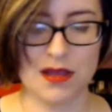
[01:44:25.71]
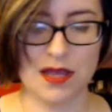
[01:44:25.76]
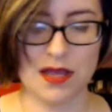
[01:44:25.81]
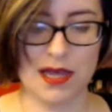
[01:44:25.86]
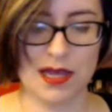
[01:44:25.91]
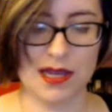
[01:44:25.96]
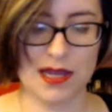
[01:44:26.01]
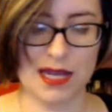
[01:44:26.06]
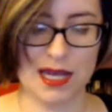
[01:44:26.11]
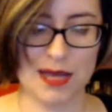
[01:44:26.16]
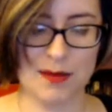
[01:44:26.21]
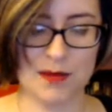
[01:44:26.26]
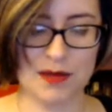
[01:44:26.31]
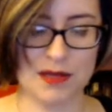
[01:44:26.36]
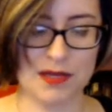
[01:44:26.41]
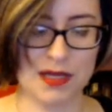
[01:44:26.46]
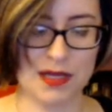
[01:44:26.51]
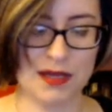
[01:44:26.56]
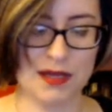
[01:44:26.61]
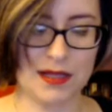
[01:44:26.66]
And I'm going
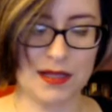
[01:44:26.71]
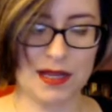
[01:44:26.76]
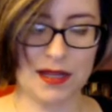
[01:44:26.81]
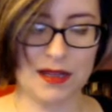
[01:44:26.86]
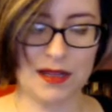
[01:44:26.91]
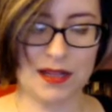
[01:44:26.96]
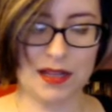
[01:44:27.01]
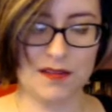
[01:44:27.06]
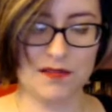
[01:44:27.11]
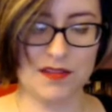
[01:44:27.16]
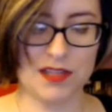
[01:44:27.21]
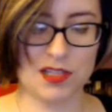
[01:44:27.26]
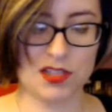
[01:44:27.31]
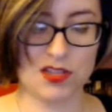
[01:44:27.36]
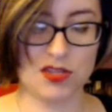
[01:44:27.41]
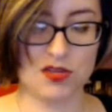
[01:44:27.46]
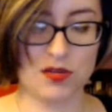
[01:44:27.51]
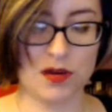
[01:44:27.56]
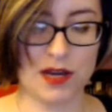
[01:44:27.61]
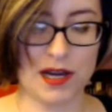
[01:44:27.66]
to need to let a lot of this
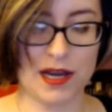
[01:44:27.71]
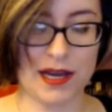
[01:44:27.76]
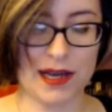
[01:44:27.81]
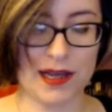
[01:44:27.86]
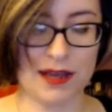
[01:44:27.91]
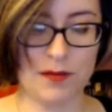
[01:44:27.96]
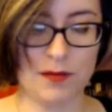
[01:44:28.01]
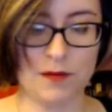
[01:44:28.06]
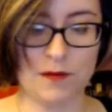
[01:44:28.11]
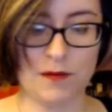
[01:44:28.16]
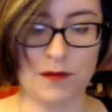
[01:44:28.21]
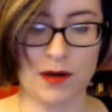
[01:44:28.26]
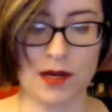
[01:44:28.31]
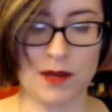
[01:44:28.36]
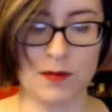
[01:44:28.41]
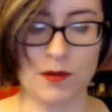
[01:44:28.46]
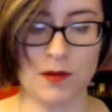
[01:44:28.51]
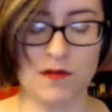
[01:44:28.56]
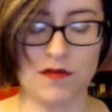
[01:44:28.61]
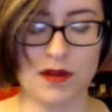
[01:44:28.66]
dry before I
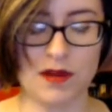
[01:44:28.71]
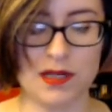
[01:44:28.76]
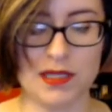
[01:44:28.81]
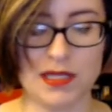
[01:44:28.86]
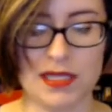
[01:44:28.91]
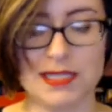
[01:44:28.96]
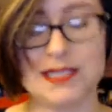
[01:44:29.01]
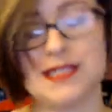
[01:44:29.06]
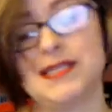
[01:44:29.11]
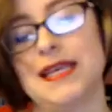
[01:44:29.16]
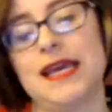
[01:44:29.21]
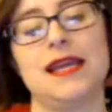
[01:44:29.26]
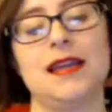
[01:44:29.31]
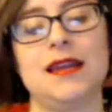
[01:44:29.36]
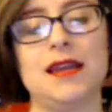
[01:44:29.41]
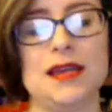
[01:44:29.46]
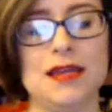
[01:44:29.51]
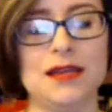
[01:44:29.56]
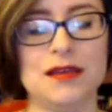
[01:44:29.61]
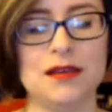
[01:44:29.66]
move on to
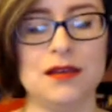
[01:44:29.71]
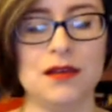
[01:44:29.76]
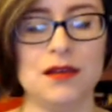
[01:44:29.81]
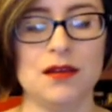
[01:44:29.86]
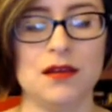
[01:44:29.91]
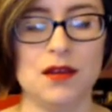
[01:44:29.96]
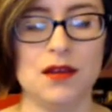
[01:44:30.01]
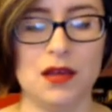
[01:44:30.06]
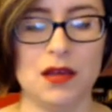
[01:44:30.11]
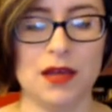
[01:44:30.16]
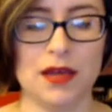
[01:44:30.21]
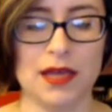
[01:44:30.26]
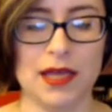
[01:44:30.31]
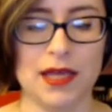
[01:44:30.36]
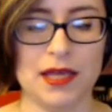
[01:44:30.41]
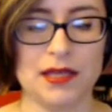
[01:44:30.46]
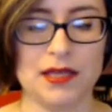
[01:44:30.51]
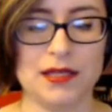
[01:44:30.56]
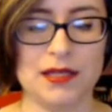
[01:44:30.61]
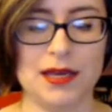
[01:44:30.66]
sanding
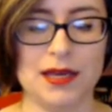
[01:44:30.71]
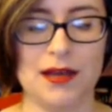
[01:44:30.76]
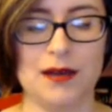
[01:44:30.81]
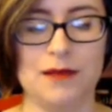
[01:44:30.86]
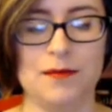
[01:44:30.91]
and